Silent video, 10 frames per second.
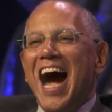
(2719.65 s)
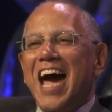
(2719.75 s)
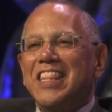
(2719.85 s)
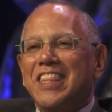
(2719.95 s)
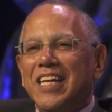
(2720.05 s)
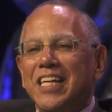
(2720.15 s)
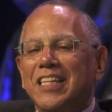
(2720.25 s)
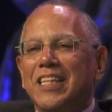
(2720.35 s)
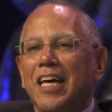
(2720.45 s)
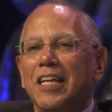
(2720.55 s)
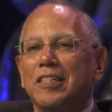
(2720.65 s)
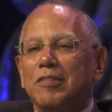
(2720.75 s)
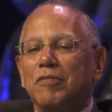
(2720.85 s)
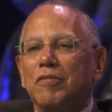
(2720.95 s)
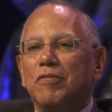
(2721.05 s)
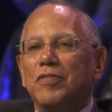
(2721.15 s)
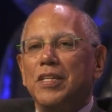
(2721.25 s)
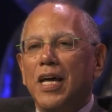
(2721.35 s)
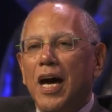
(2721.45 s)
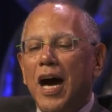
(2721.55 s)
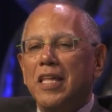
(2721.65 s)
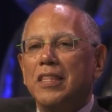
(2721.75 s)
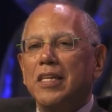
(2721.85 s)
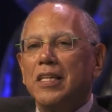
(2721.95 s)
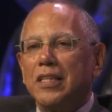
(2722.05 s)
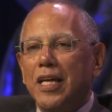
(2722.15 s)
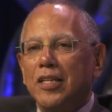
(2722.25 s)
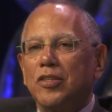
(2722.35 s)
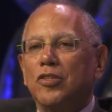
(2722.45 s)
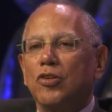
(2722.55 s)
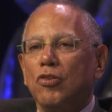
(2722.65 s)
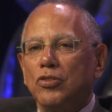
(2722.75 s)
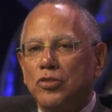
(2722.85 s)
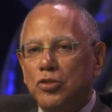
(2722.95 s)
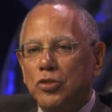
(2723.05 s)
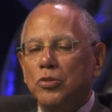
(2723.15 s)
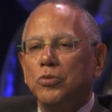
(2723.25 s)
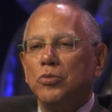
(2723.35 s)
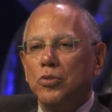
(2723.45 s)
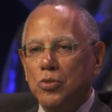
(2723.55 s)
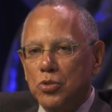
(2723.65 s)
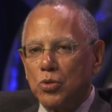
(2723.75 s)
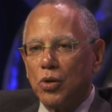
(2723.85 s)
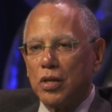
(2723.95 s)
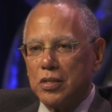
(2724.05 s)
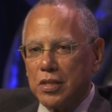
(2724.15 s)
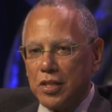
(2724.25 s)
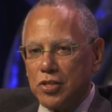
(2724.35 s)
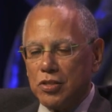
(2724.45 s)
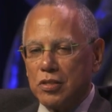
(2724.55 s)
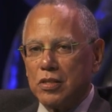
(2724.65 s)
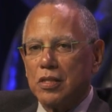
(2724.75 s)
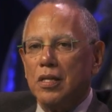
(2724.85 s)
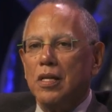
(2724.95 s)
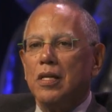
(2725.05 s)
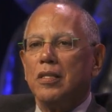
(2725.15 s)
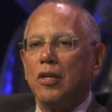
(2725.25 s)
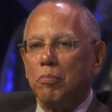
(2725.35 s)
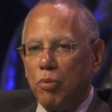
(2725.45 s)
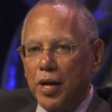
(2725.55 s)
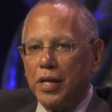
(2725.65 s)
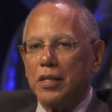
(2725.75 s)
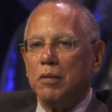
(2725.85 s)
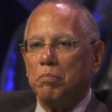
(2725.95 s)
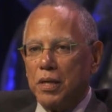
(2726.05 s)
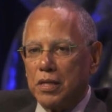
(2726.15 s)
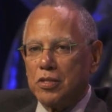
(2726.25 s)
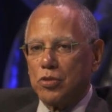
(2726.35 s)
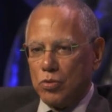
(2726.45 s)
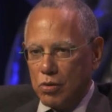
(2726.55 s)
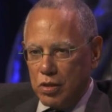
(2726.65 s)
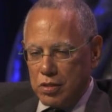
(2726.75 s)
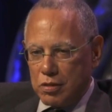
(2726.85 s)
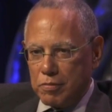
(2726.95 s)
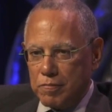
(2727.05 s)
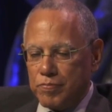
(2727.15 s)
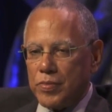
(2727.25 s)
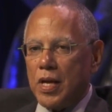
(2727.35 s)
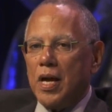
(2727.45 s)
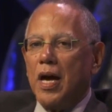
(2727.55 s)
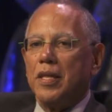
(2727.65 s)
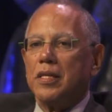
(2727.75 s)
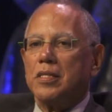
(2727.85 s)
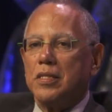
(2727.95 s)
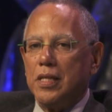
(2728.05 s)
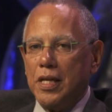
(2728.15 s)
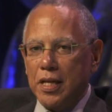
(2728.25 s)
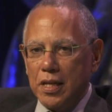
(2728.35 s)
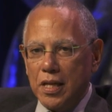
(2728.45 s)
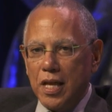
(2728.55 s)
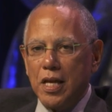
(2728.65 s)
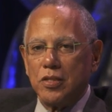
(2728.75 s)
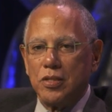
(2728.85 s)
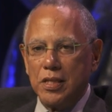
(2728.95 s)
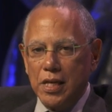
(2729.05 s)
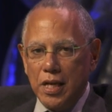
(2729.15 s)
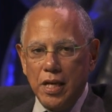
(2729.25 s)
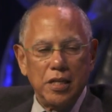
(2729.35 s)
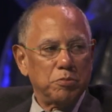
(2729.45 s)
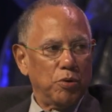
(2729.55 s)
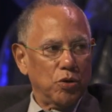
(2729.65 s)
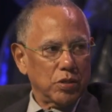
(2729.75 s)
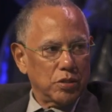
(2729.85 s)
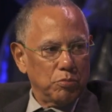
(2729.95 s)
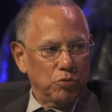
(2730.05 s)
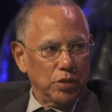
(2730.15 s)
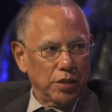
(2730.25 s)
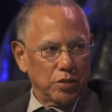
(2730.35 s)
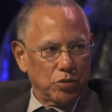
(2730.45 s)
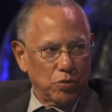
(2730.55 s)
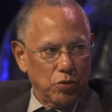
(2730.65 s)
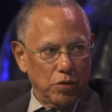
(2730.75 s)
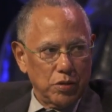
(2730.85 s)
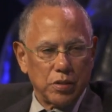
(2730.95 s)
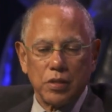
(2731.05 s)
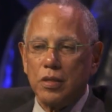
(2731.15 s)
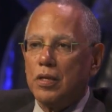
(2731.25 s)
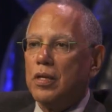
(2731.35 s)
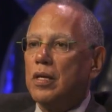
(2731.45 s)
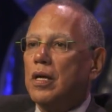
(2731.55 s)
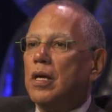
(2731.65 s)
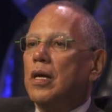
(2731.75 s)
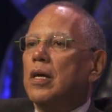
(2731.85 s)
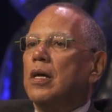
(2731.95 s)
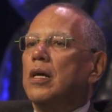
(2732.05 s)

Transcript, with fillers: I think that, not, I think that there are two news organizations that are breaking the biggest stories. I think CNN, CNN has broken some really good stories. The Journal has had.